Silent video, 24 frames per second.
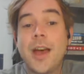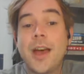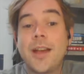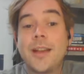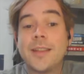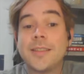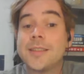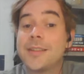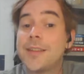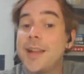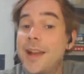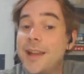
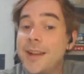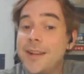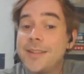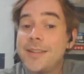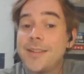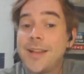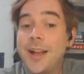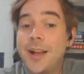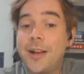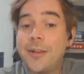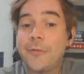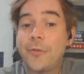uh, Scott
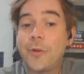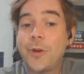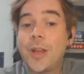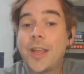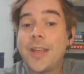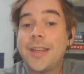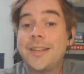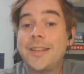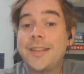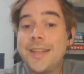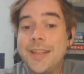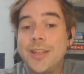is
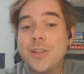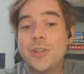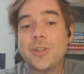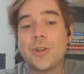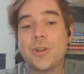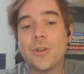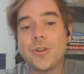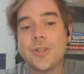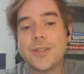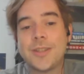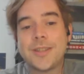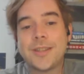offering t
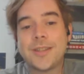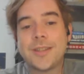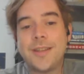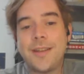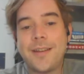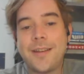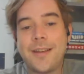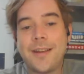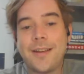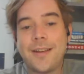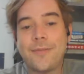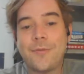shirts
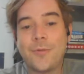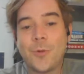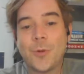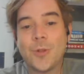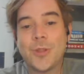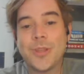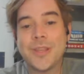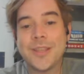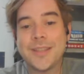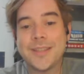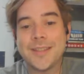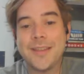uh,
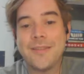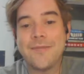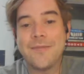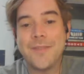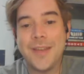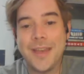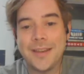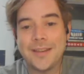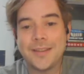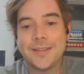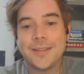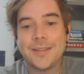for this
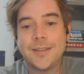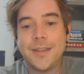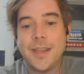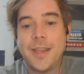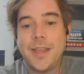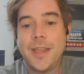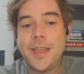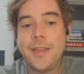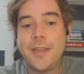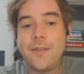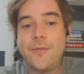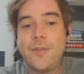event.
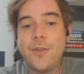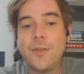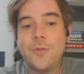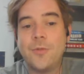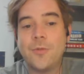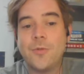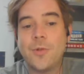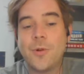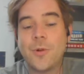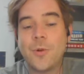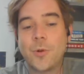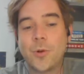If
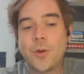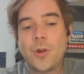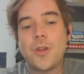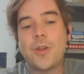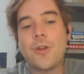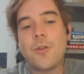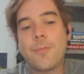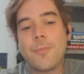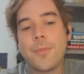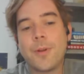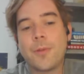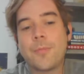you order
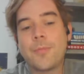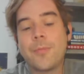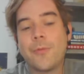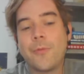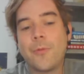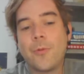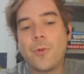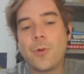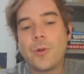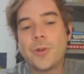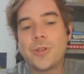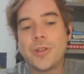your book
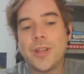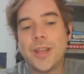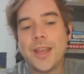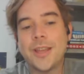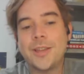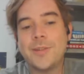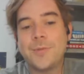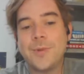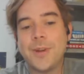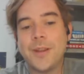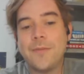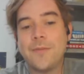before
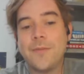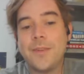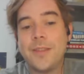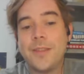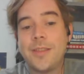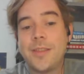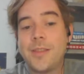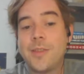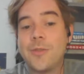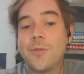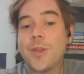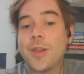July
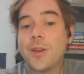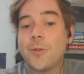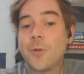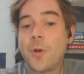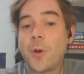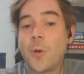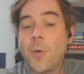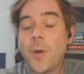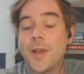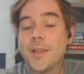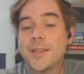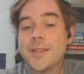25th, you can
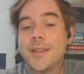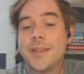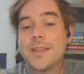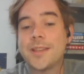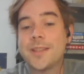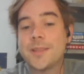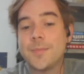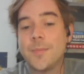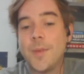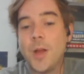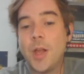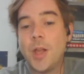request a
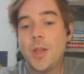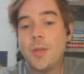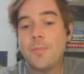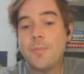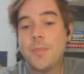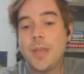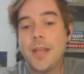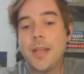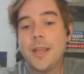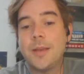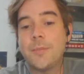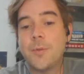small,
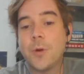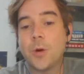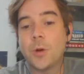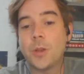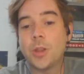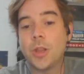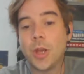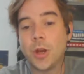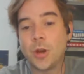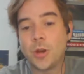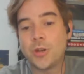medium, or